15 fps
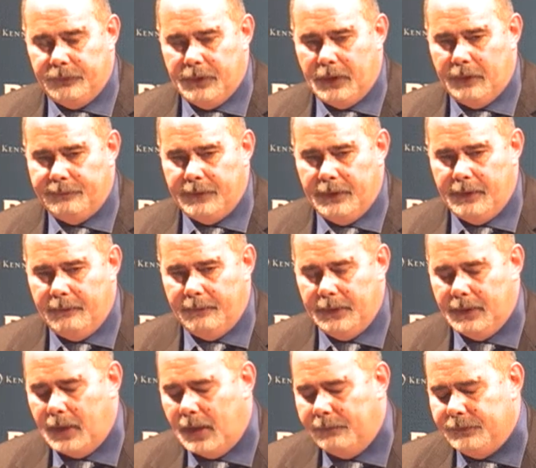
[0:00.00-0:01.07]
of, a,
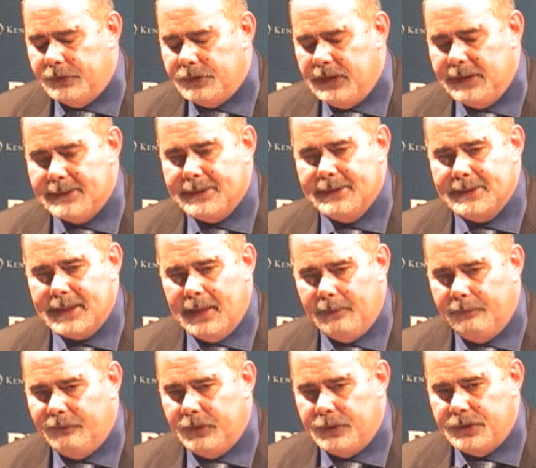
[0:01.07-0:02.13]
of Jesus
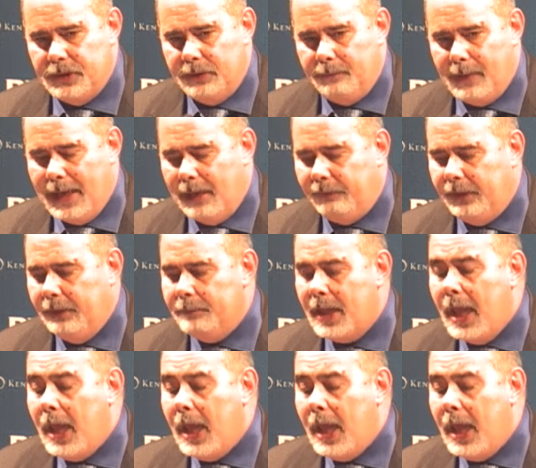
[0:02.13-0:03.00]
and Virgin Mary,